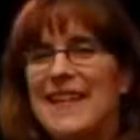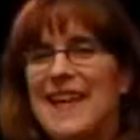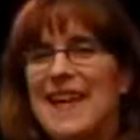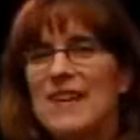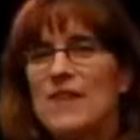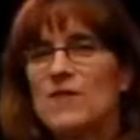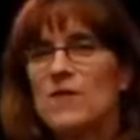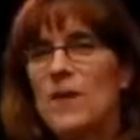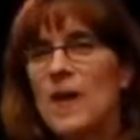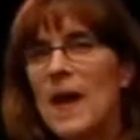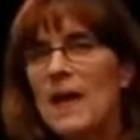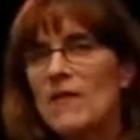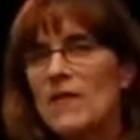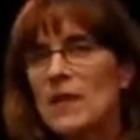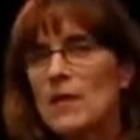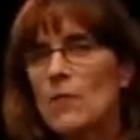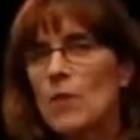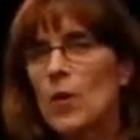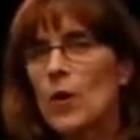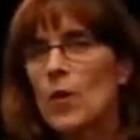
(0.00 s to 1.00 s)
and if you have
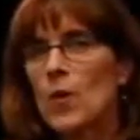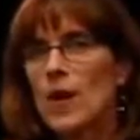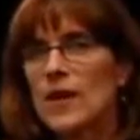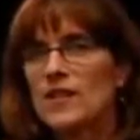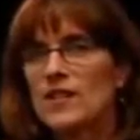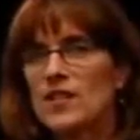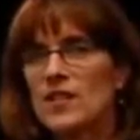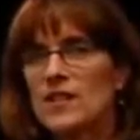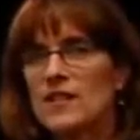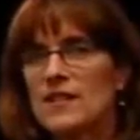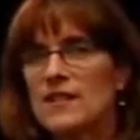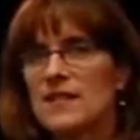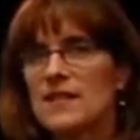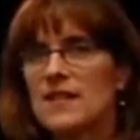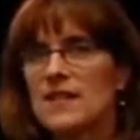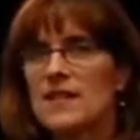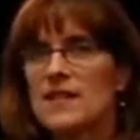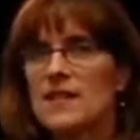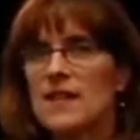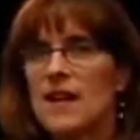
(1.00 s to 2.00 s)
any more
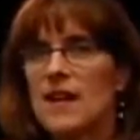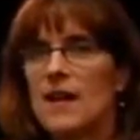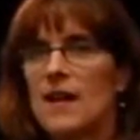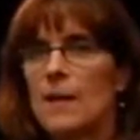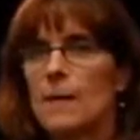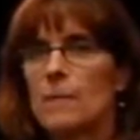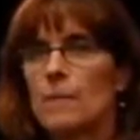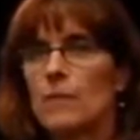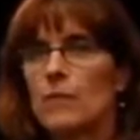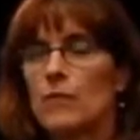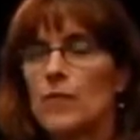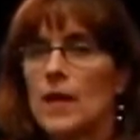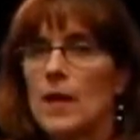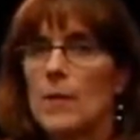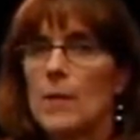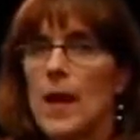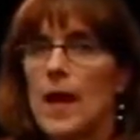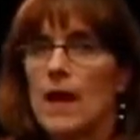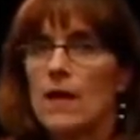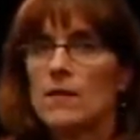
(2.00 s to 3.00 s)
questions um,
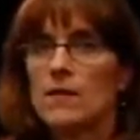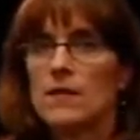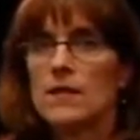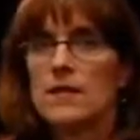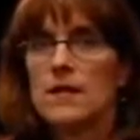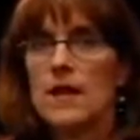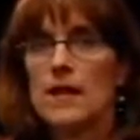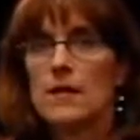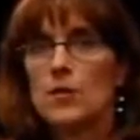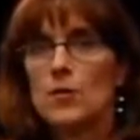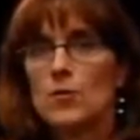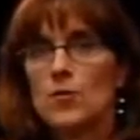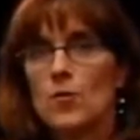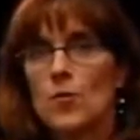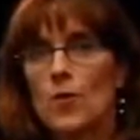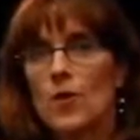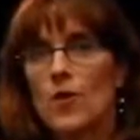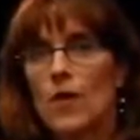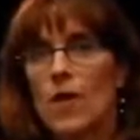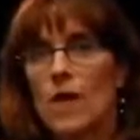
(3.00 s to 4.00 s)
about designing your
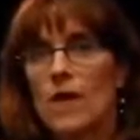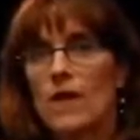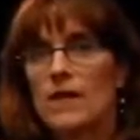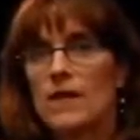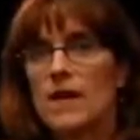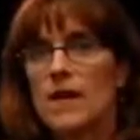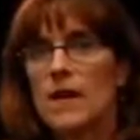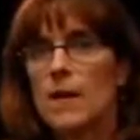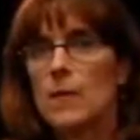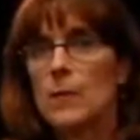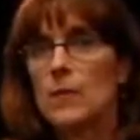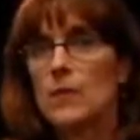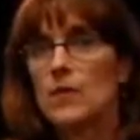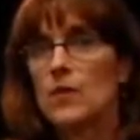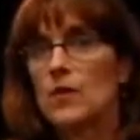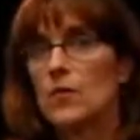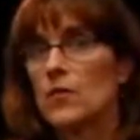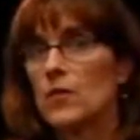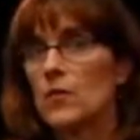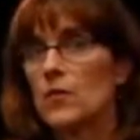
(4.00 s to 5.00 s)
scorecard, um,
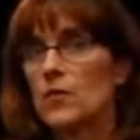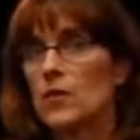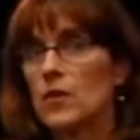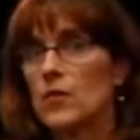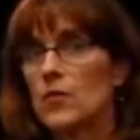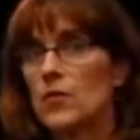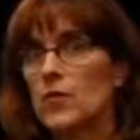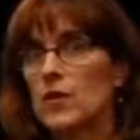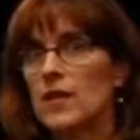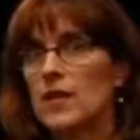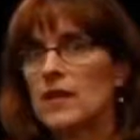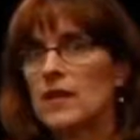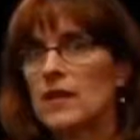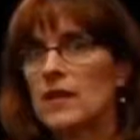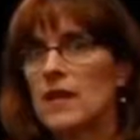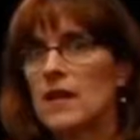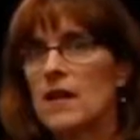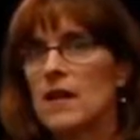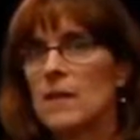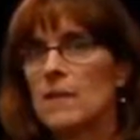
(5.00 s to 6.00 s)
feel, feel free to
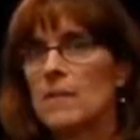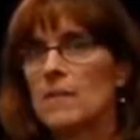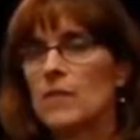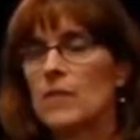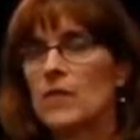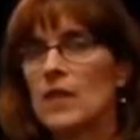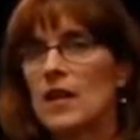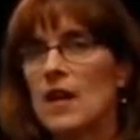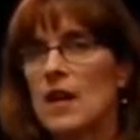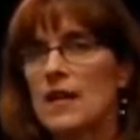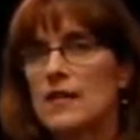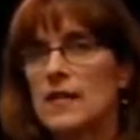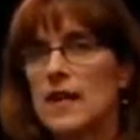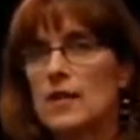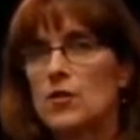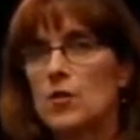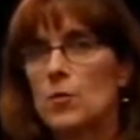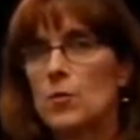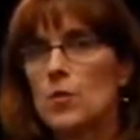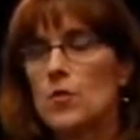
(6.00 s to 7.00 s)
um,
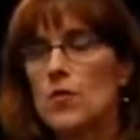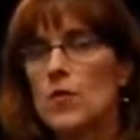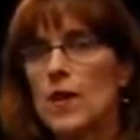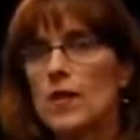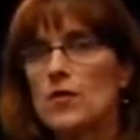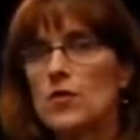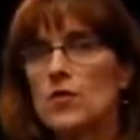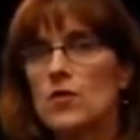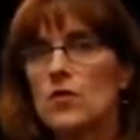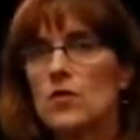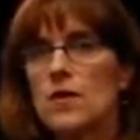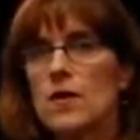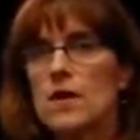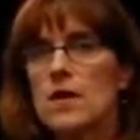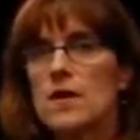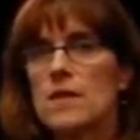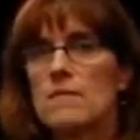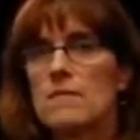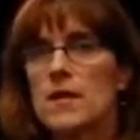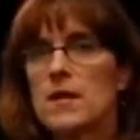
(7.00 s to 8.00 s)
contact your professor
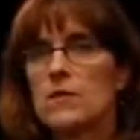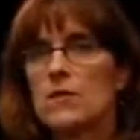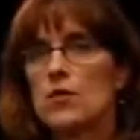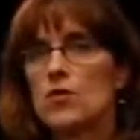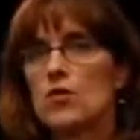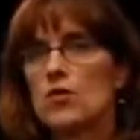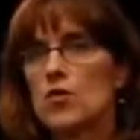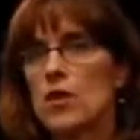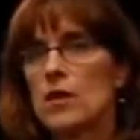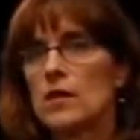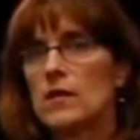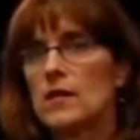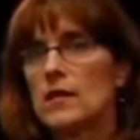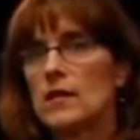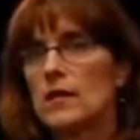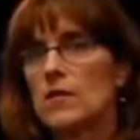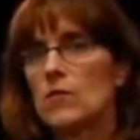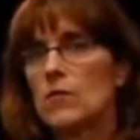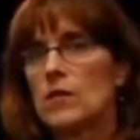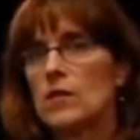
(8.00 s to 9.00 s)
um, if you're
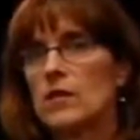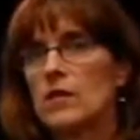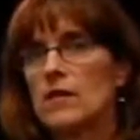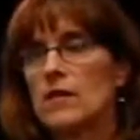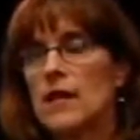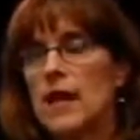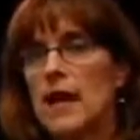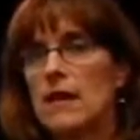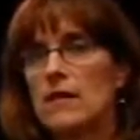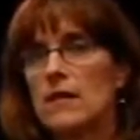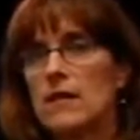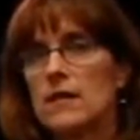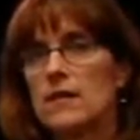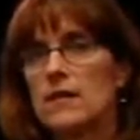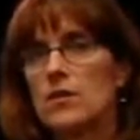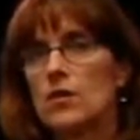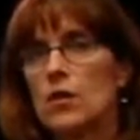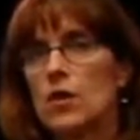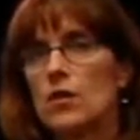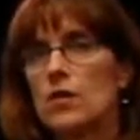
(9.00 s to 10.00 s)
struggling with how to
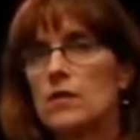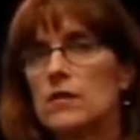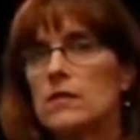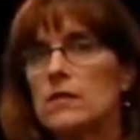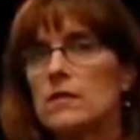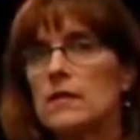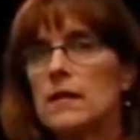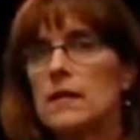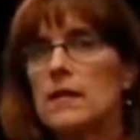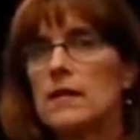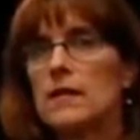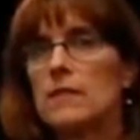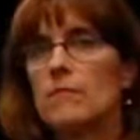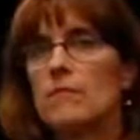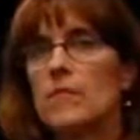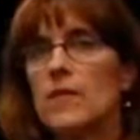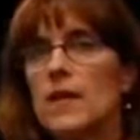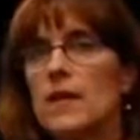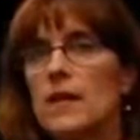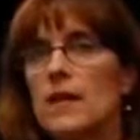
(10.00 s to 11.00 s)
get started. Um,
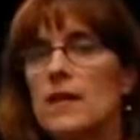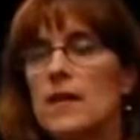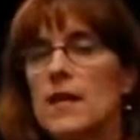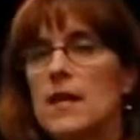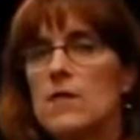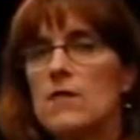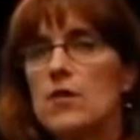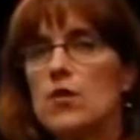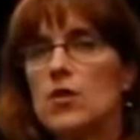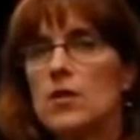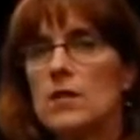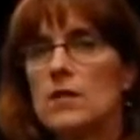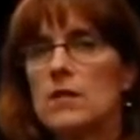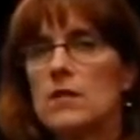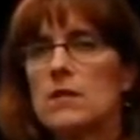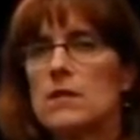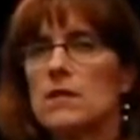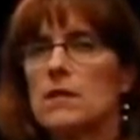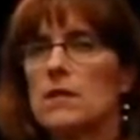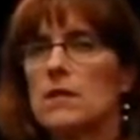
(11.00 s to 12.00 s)
even
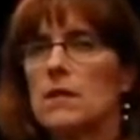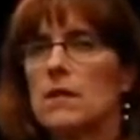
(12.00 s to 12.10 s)
just